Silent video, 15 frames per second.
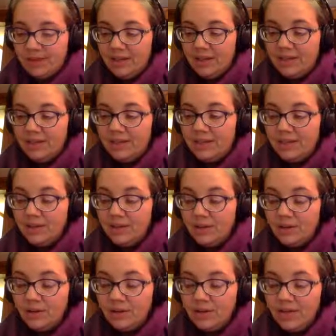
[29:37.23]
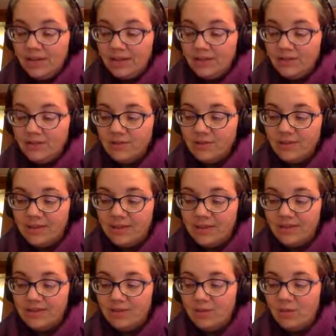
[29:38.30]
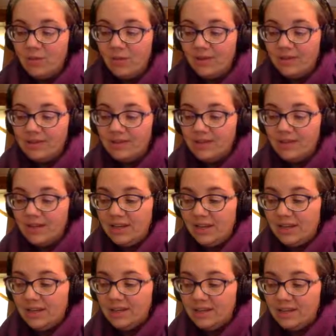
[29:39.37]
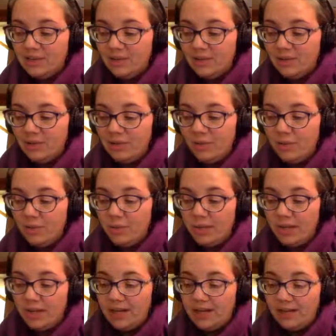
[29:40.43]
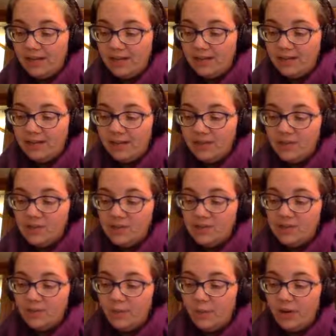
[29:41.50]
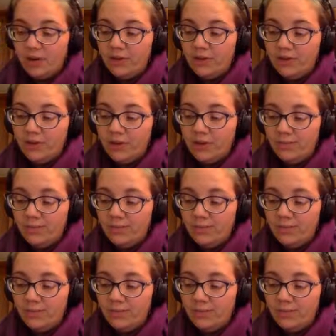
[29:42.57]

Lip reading: In the third exercise, the breath is connected with the whole body, not just a part of it.